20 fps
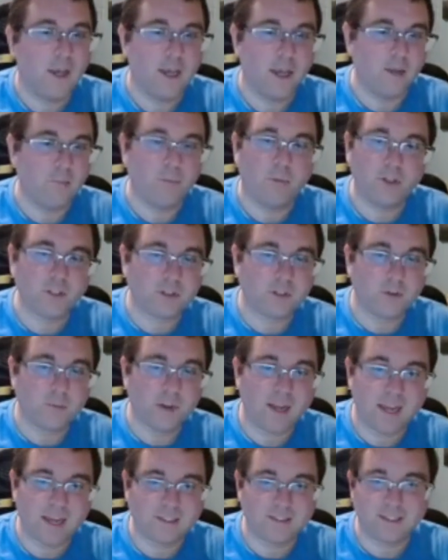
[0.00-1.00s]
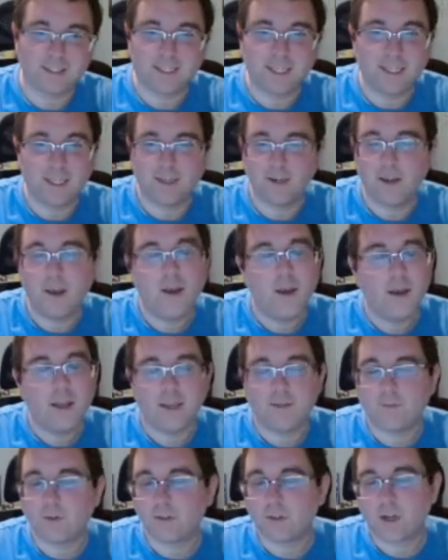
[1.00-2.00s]
And blister packs, again,
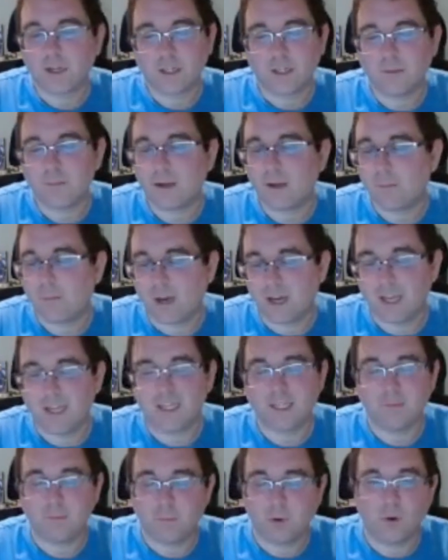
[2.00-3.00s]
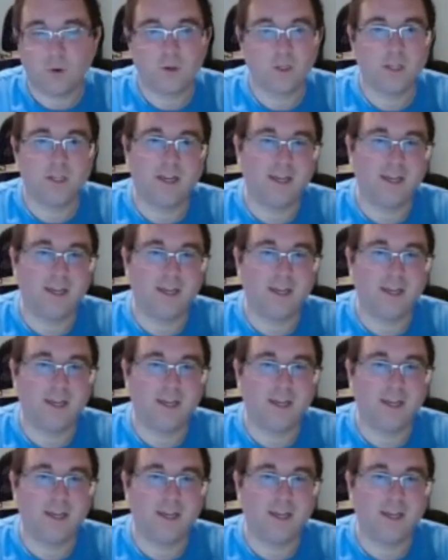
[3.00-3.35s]
if you're talking about buying in bulk,